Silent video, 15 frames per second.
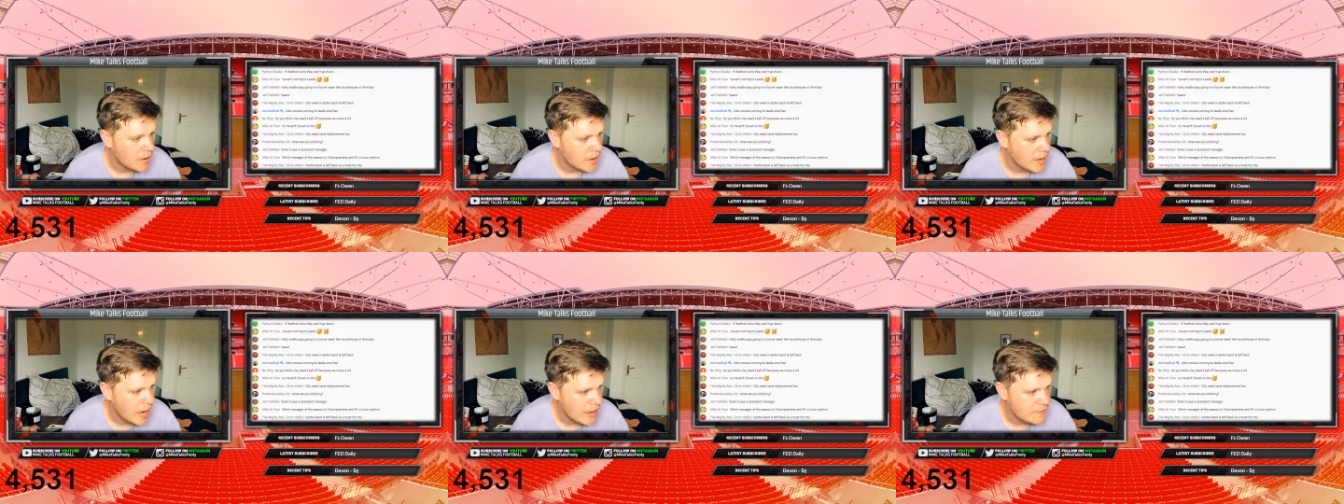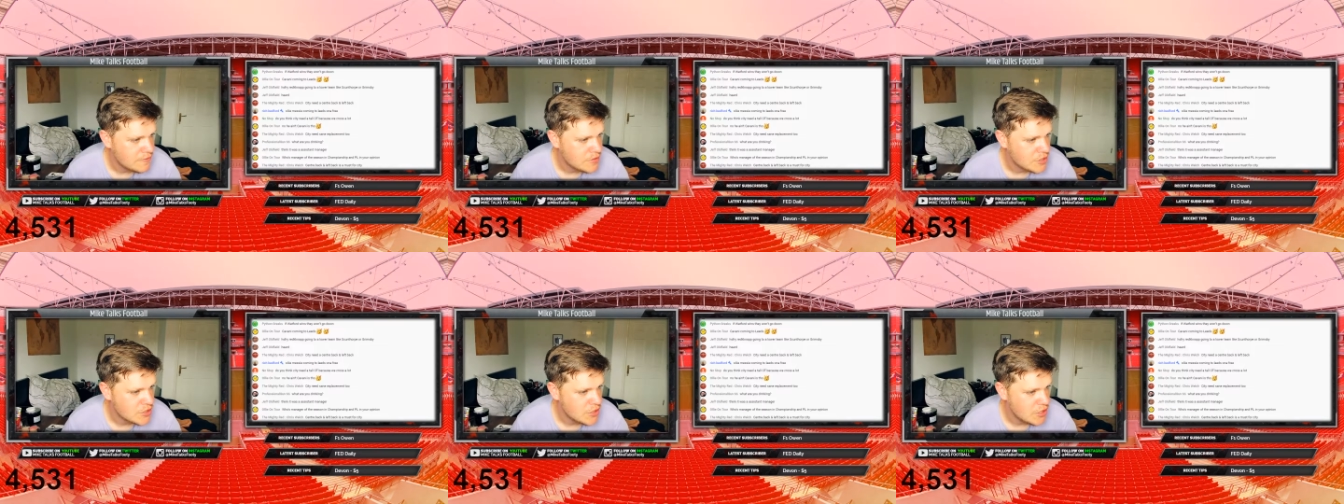I'd have
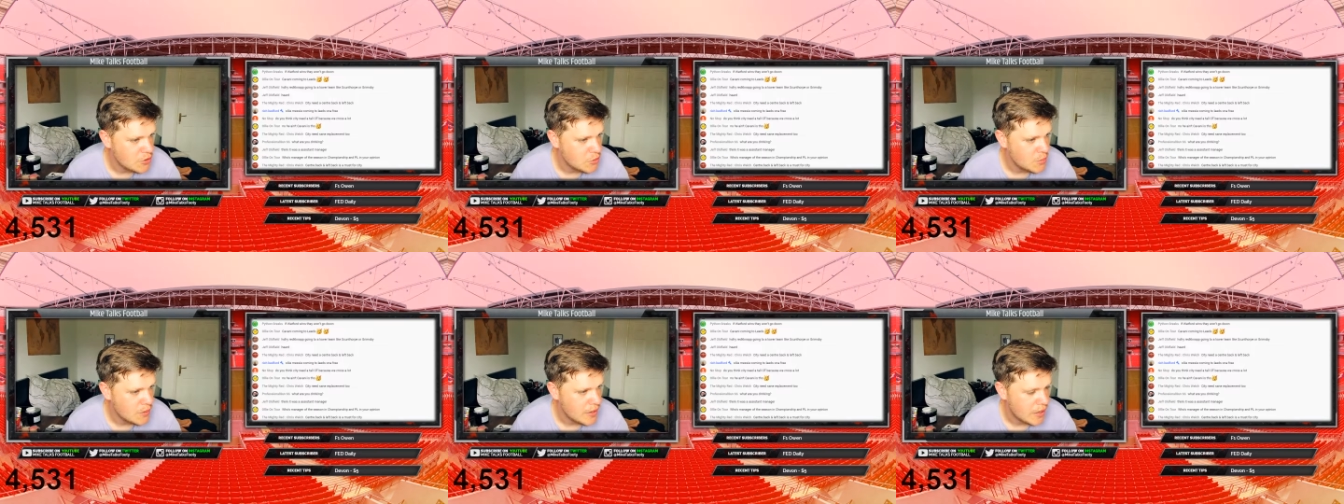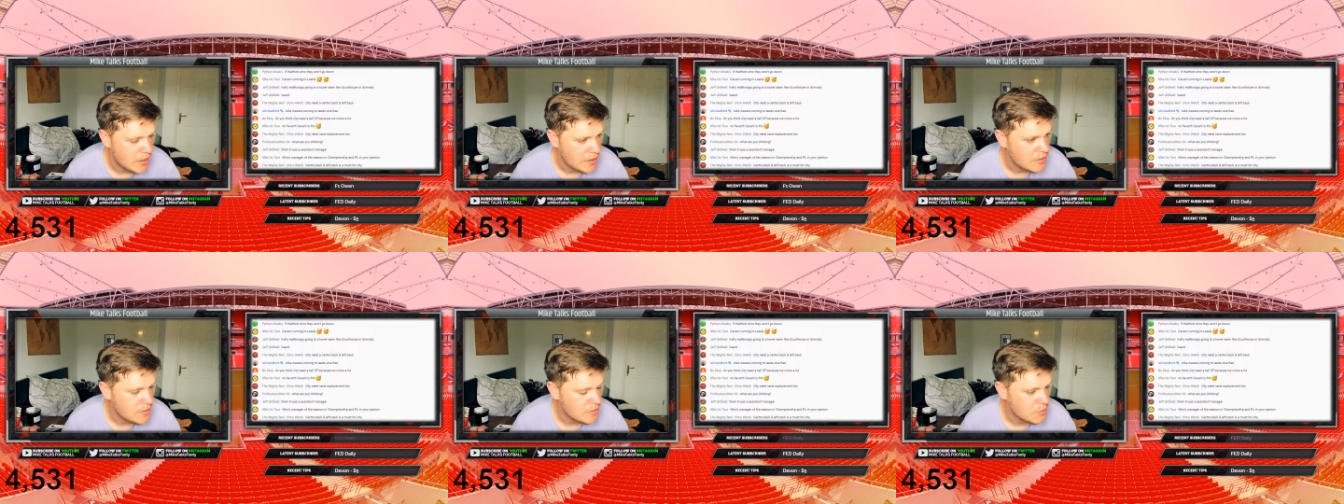to go
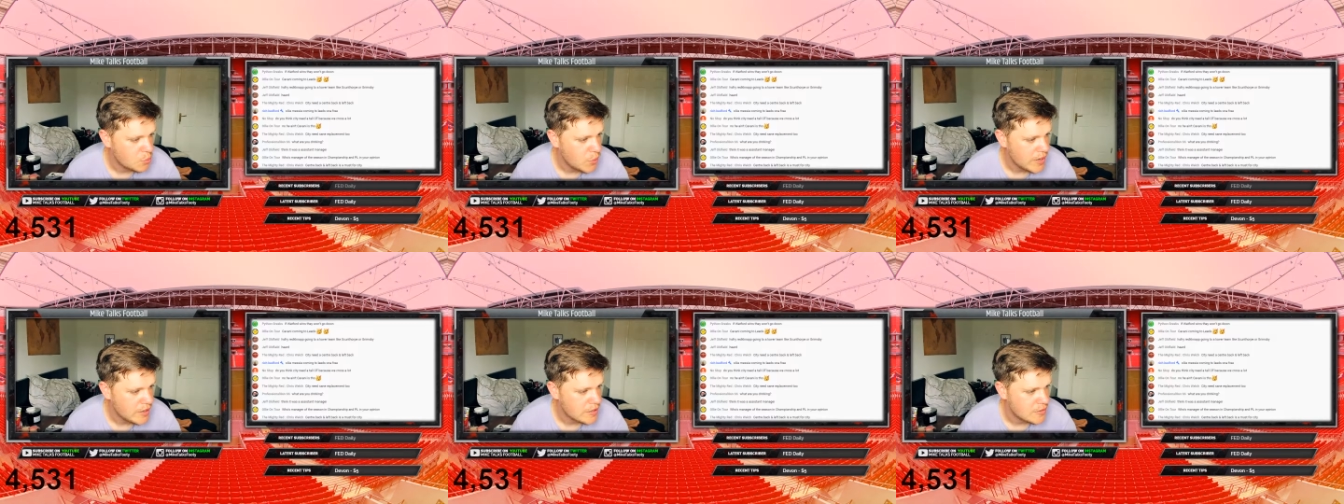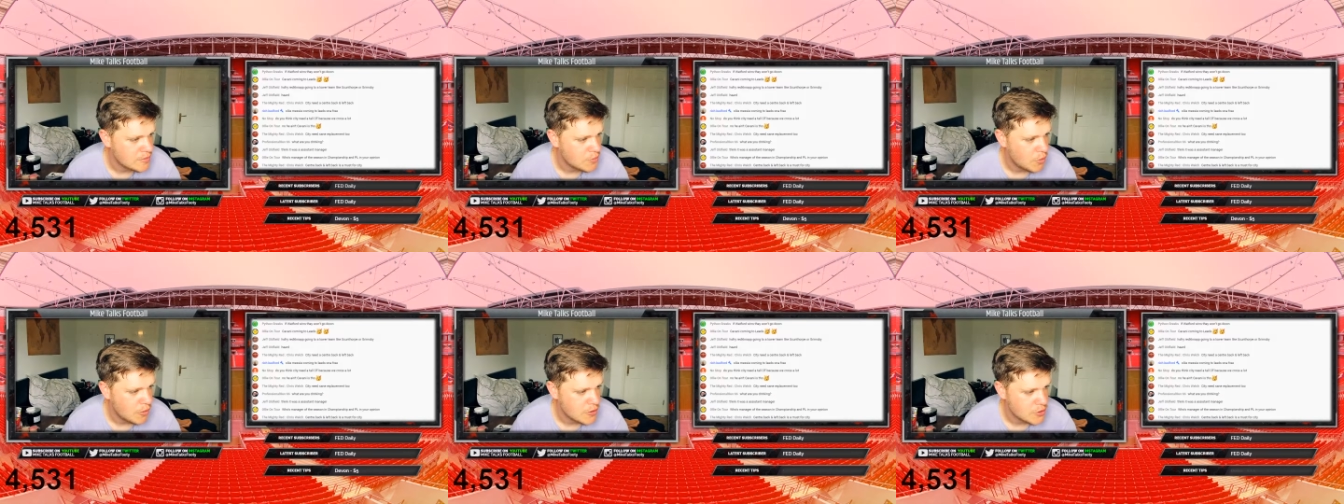with
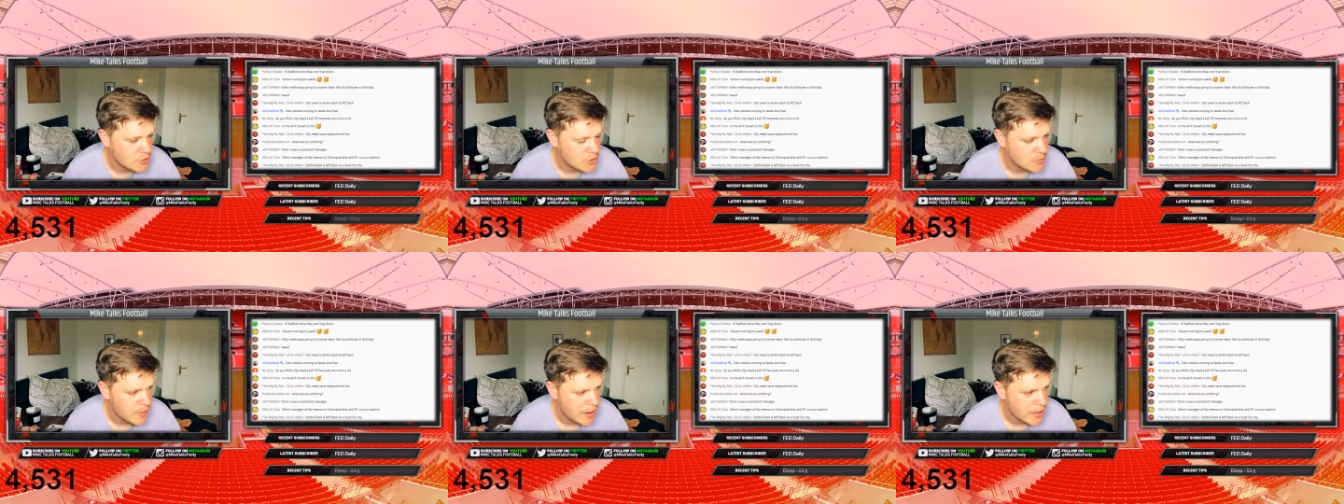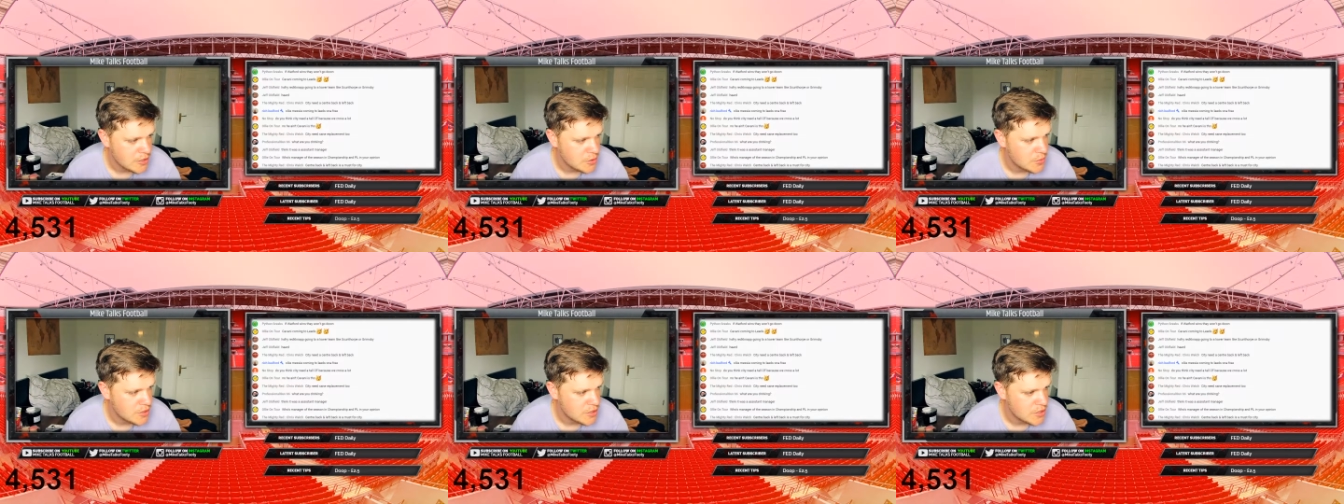Wycombe Wanderers
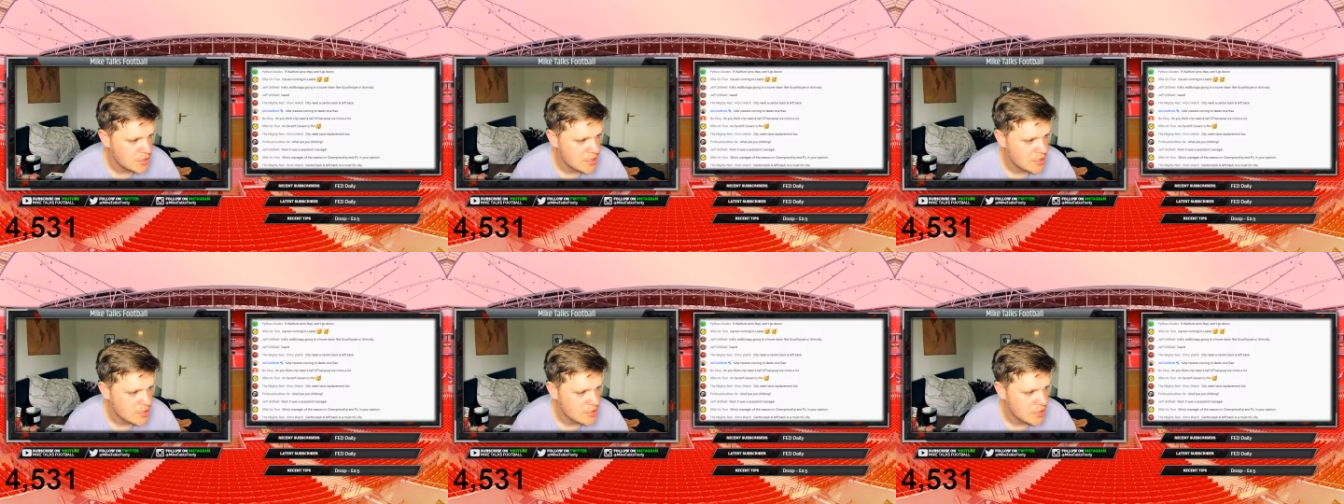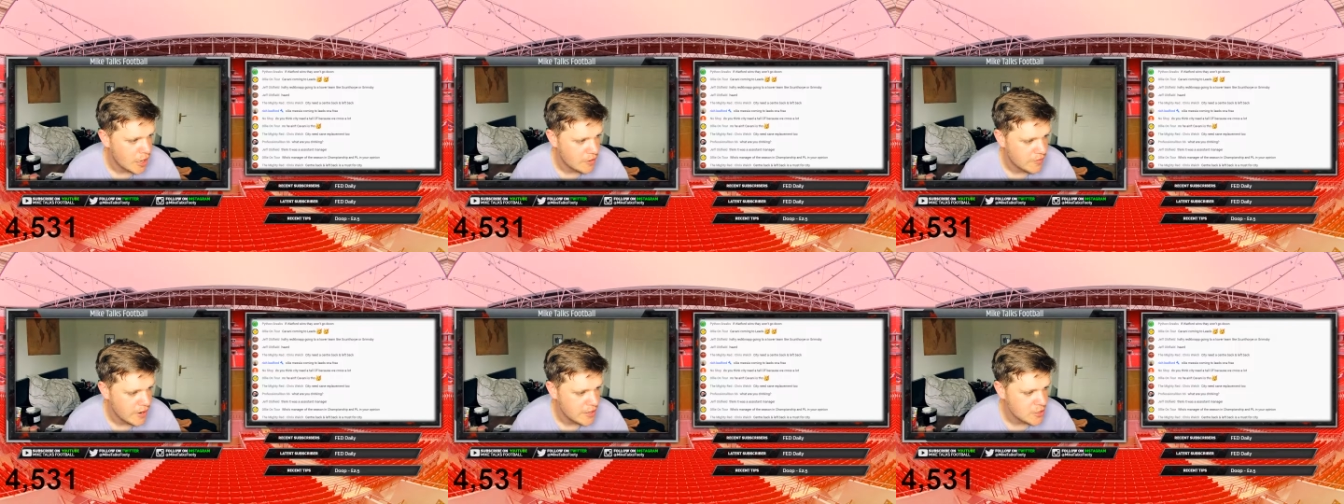manager, which is
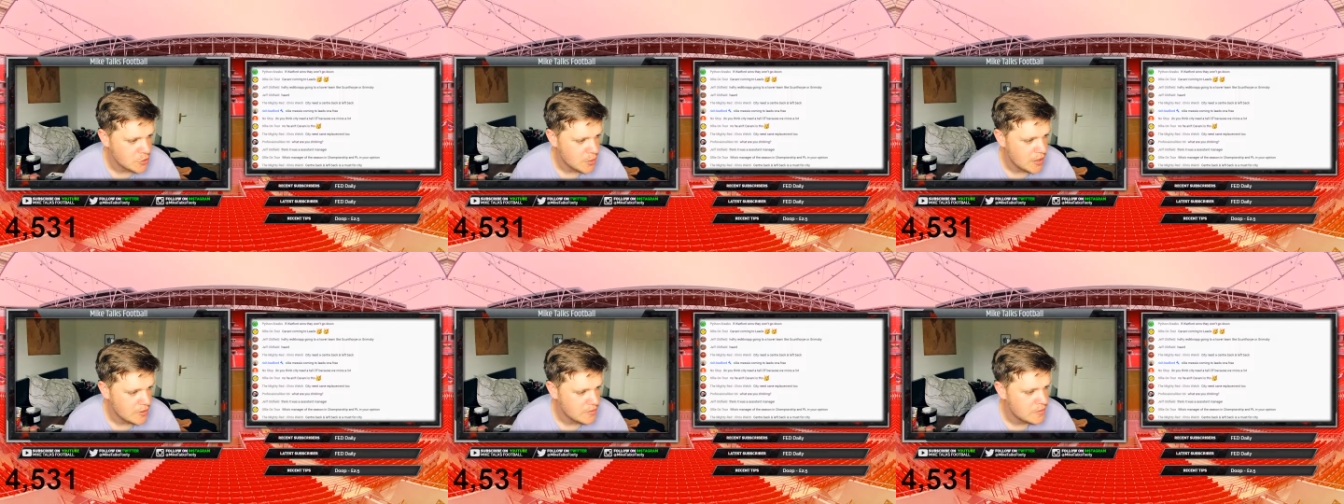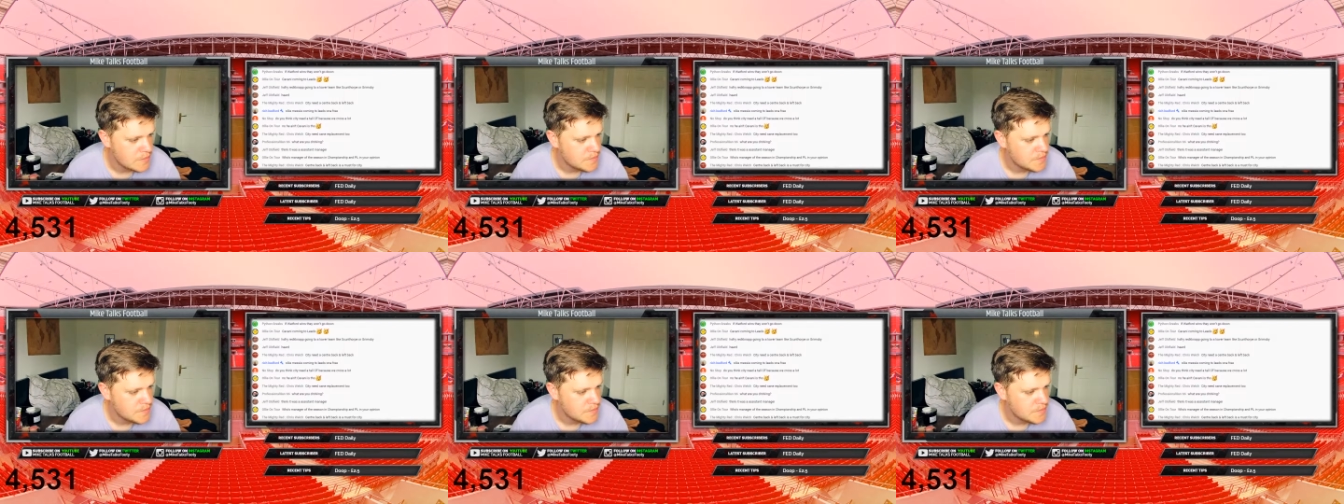Gareth Ainsworth.